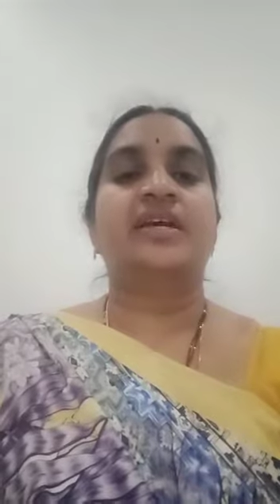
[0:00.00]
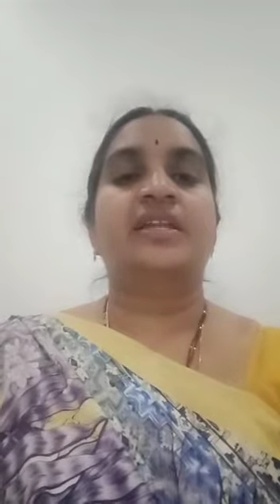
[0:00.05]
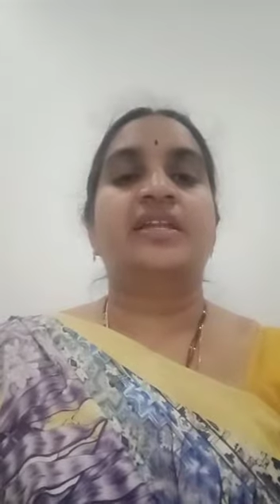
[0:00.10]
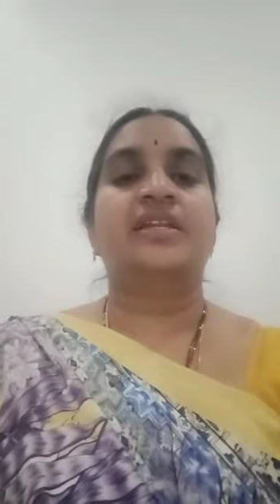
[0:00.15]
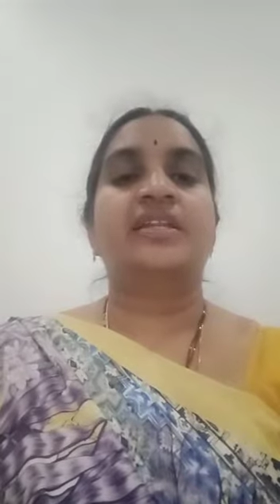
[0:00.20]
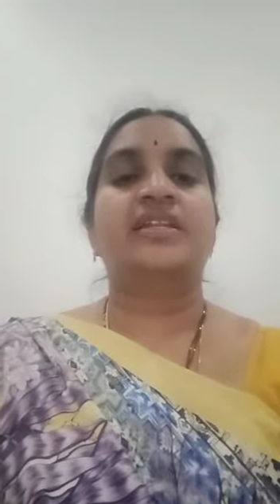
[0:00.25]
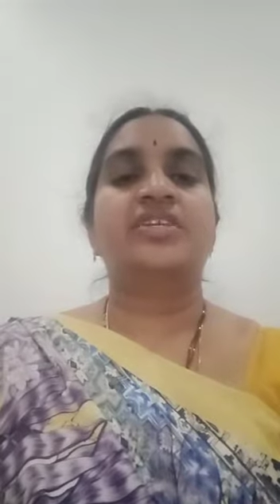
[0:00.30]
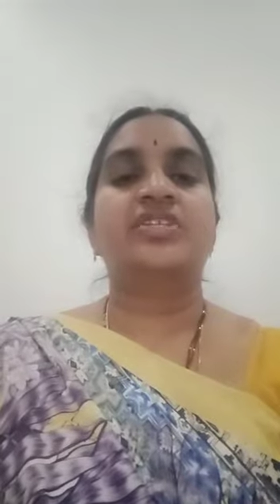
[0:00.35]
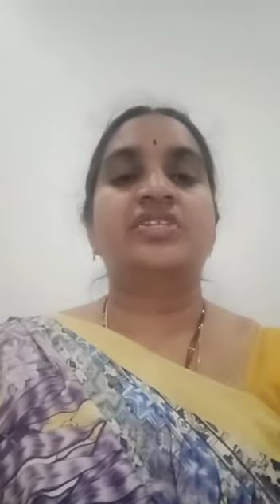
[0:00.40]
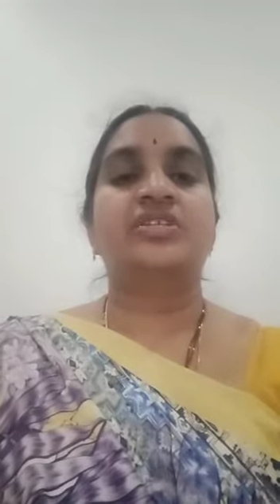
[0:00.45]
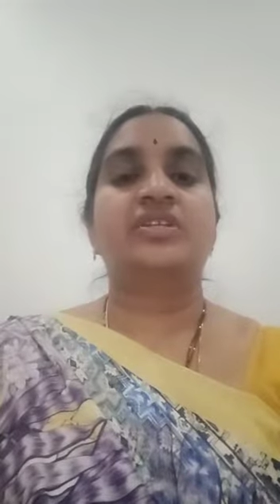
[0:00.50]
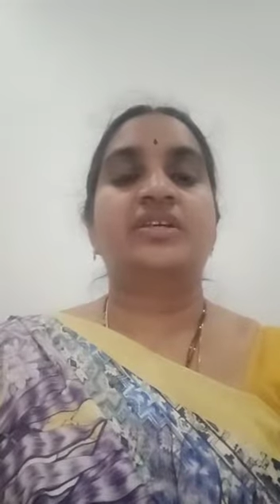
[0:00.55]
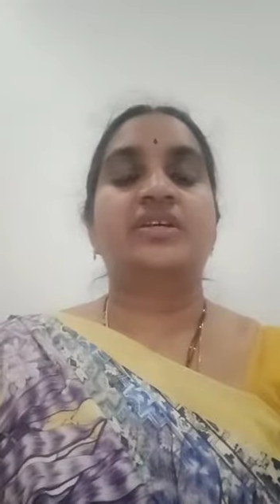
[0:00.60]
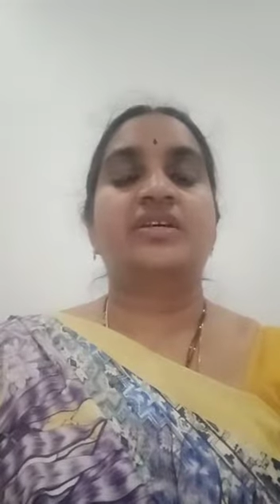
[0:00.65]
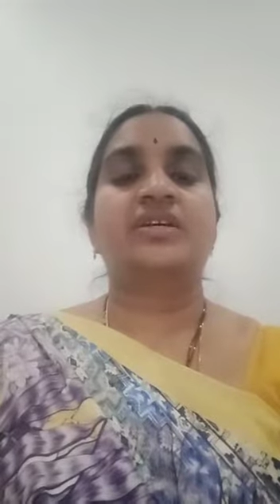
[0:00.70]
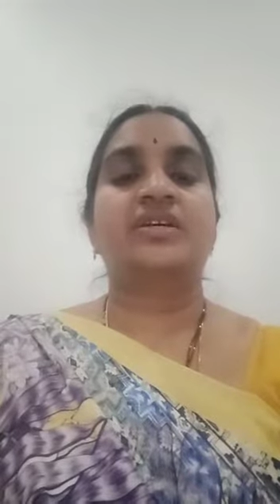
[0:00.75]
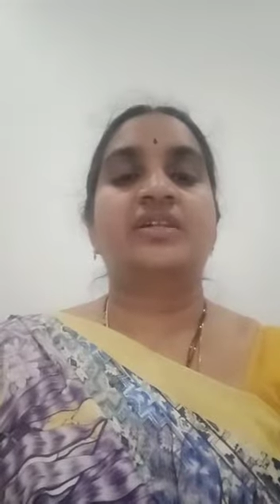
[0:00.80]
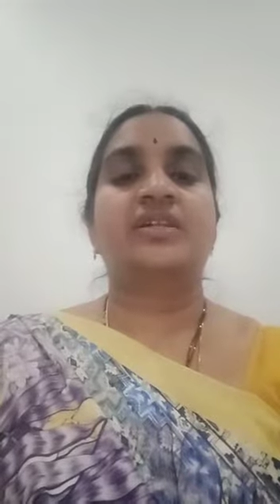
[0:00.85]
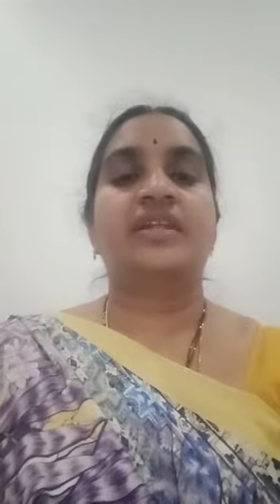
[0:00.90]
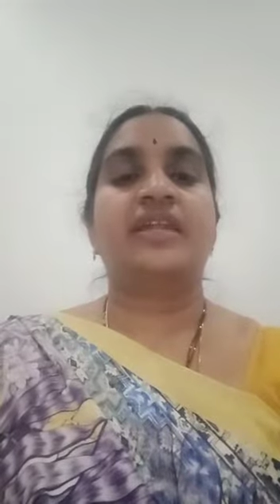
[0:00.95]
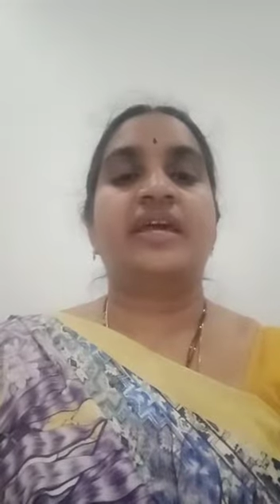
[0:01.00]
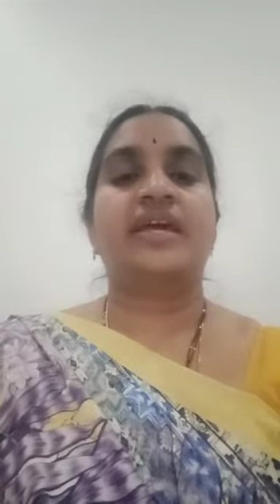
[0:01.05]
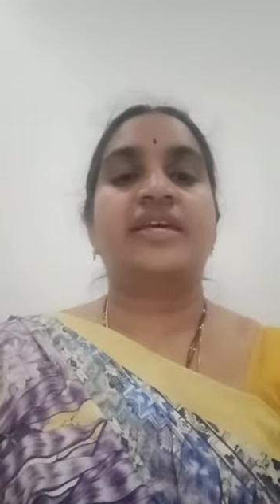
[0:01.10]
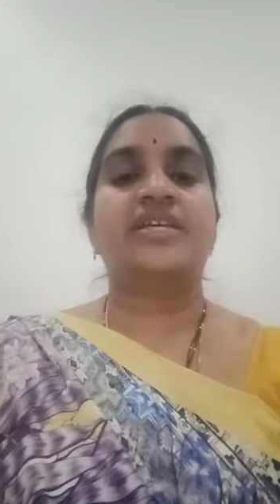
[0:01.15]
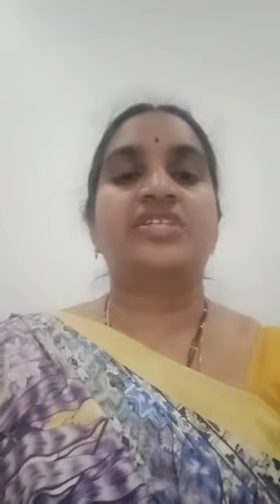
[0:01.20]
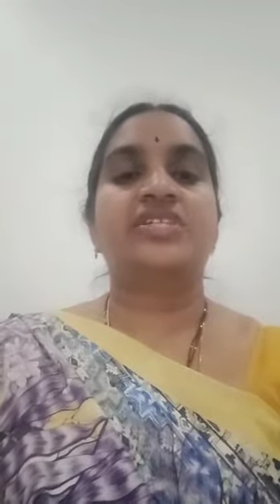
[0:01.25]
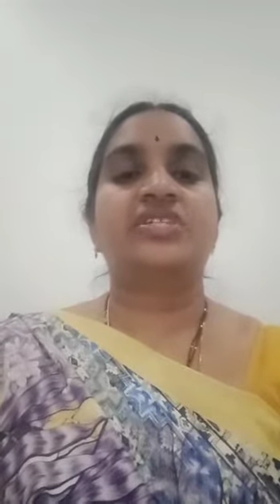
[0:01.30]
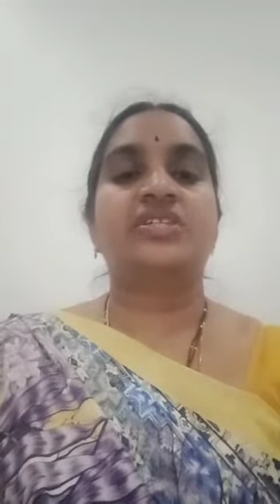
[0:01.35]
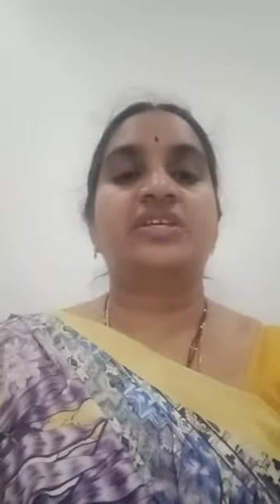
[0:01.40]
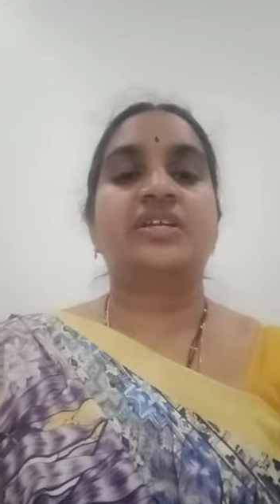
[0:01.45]
Nishtha,
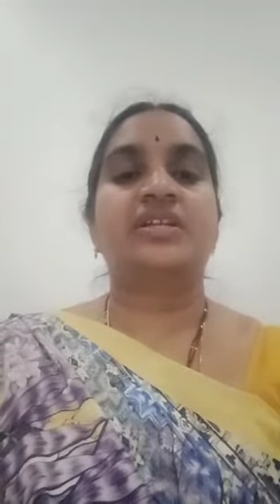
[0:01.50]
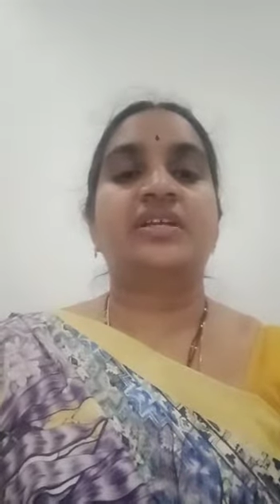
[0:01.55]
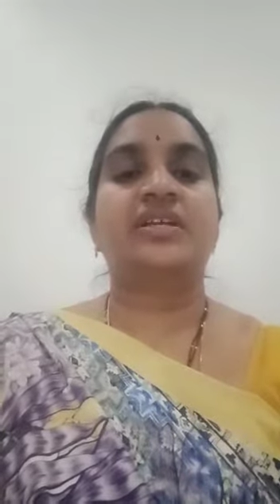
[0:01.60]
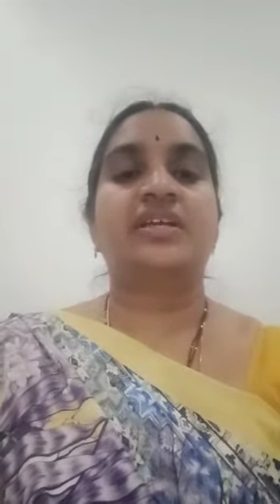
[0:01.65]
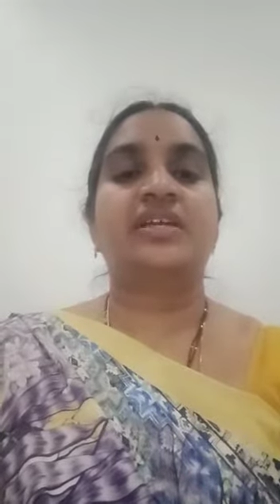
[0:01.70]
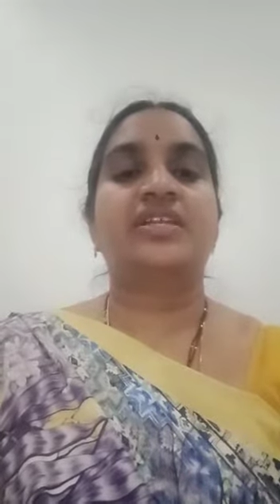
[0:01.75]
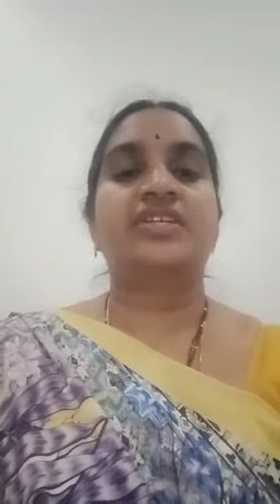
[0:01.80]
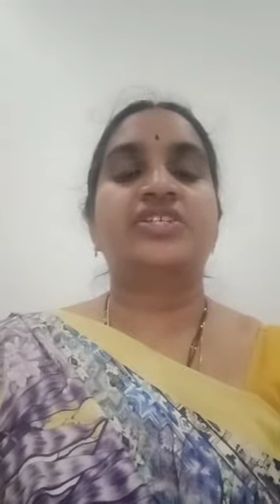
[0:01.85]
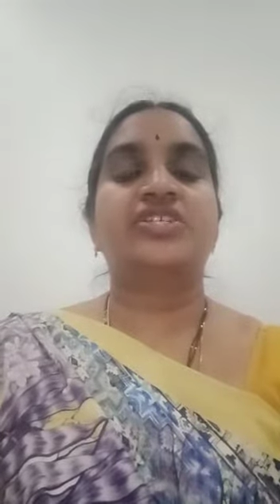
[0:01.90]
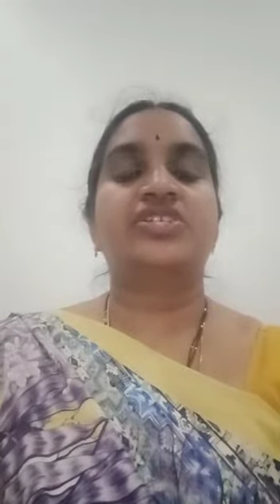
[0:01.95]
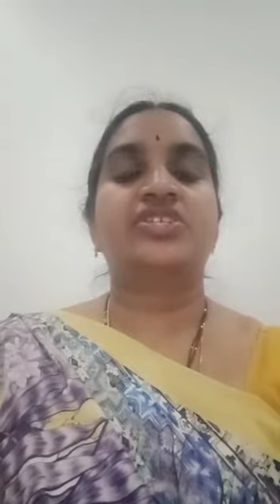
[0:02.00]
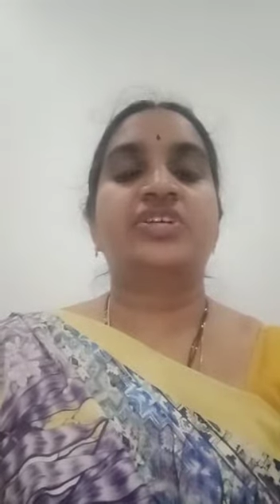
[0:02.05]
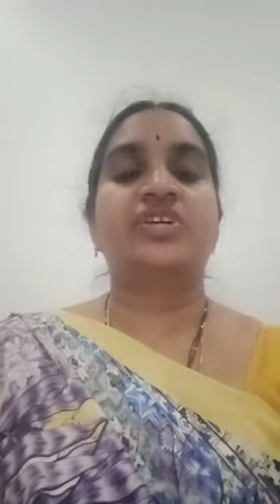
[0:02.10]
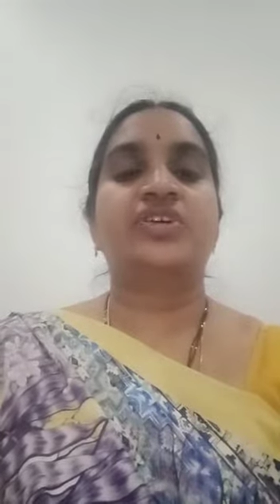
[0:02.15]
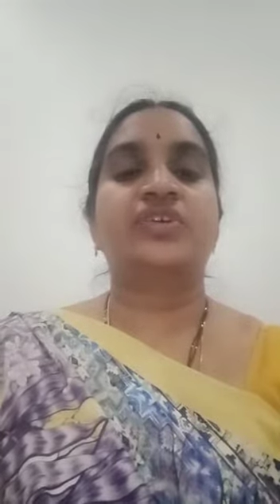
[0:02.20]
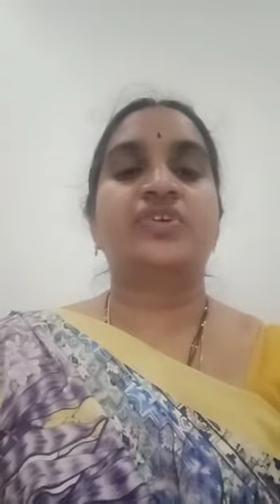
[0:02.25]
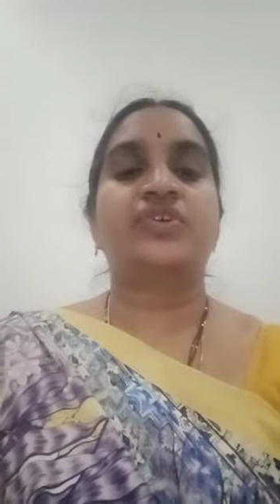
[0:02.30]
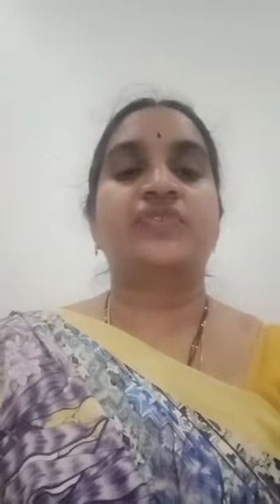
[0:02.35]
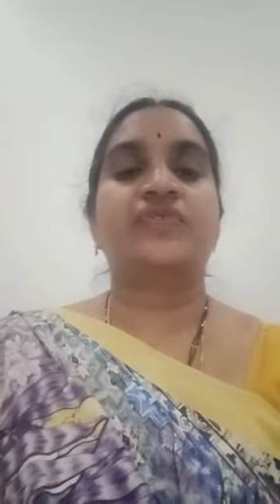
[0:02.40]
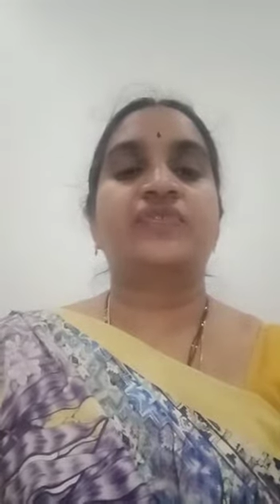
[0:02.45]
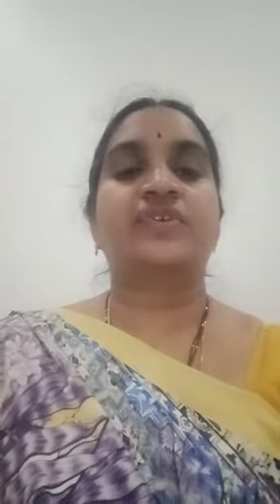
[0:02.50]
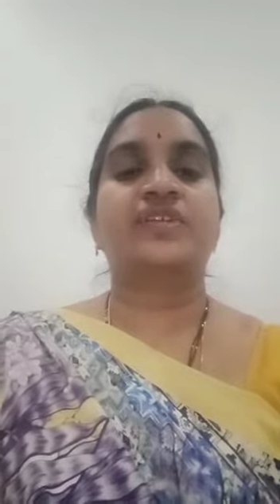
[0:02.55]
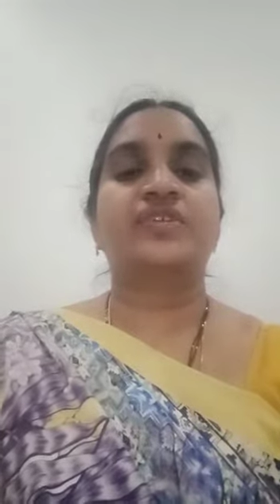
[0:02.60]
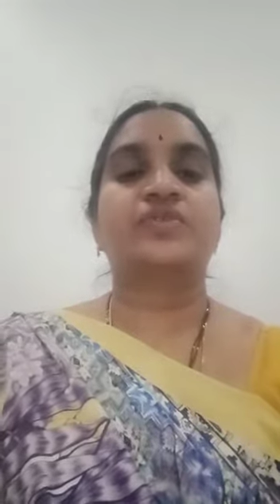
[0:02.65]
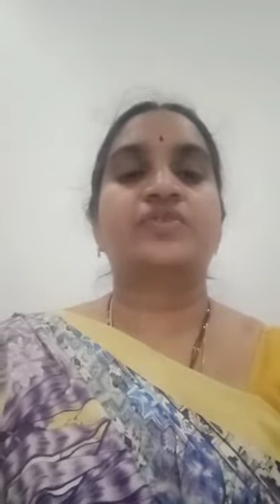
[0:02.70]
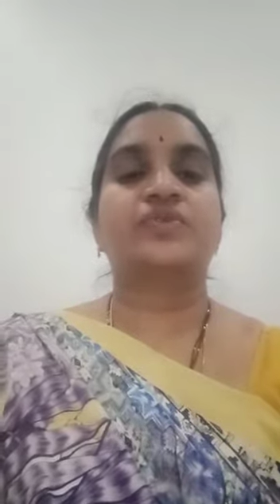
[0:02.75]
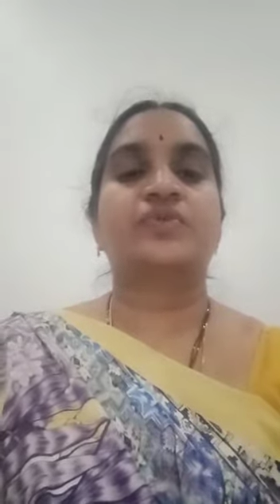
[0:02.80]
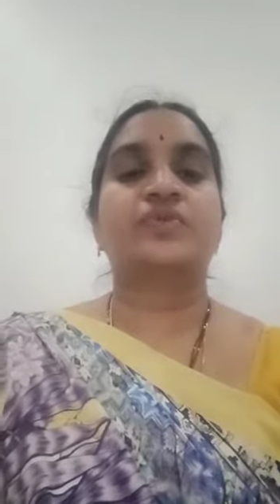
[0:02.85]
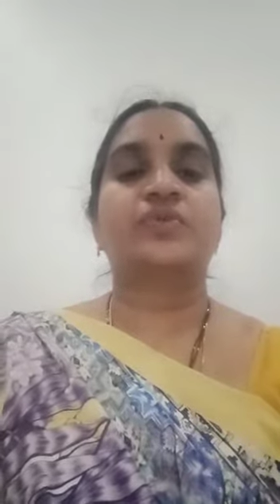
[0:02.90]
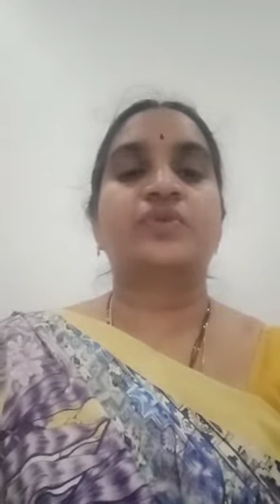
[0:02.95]
National Initiative for
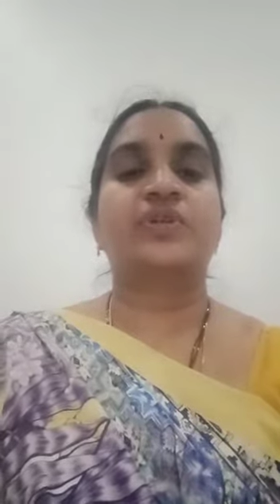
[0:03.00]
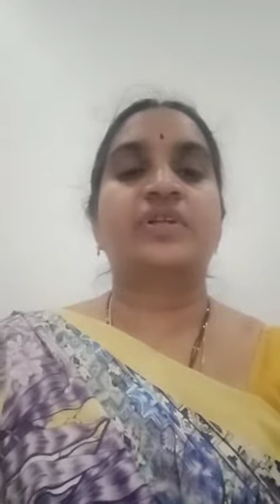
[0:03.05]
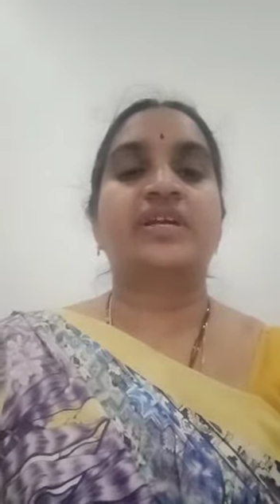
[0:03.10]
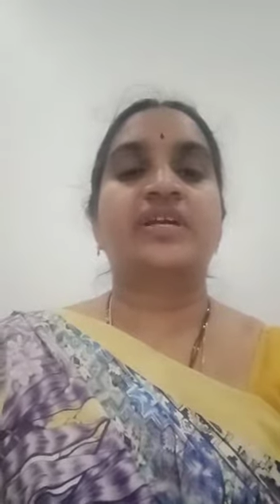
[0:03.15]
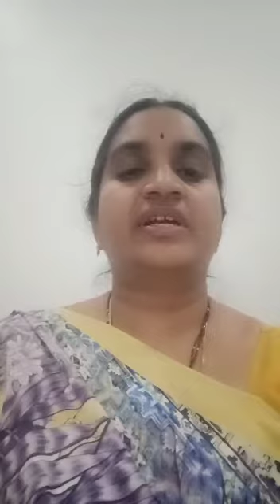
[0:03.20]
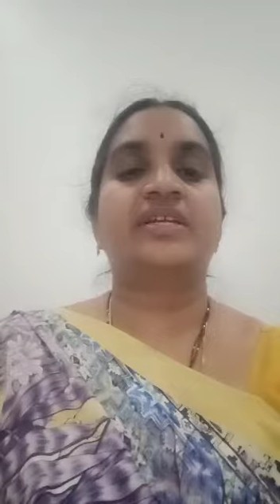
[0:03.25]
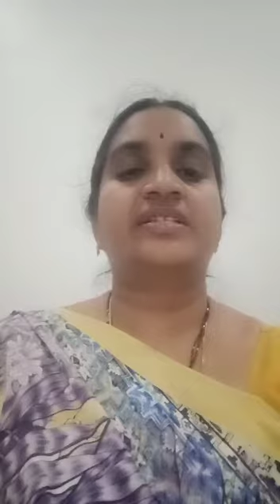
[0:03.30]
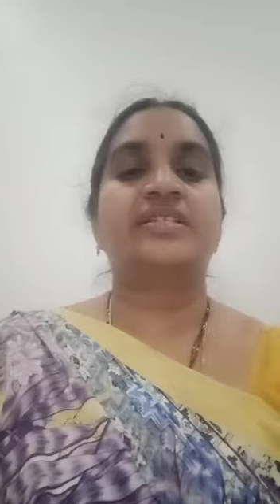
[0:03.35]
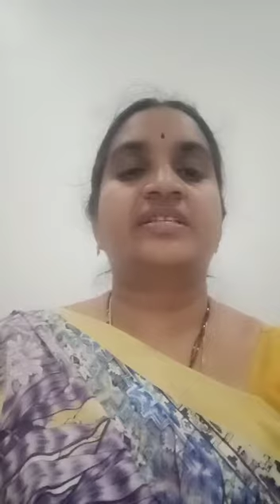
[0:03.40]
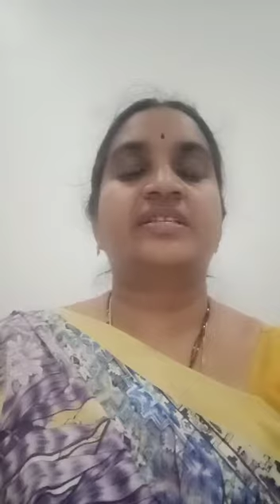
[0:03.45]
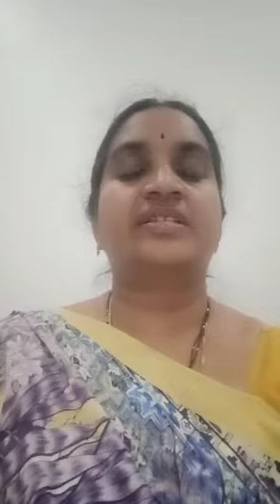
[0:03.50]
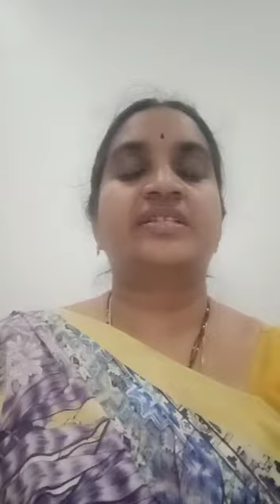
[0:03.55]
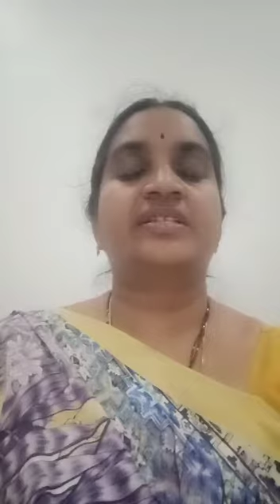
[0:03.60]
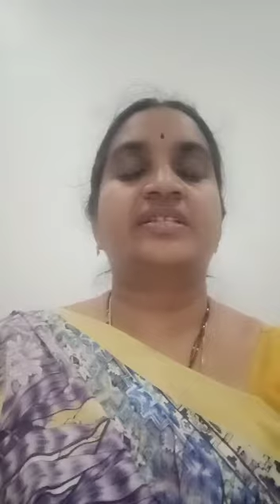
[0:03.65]
School Heads and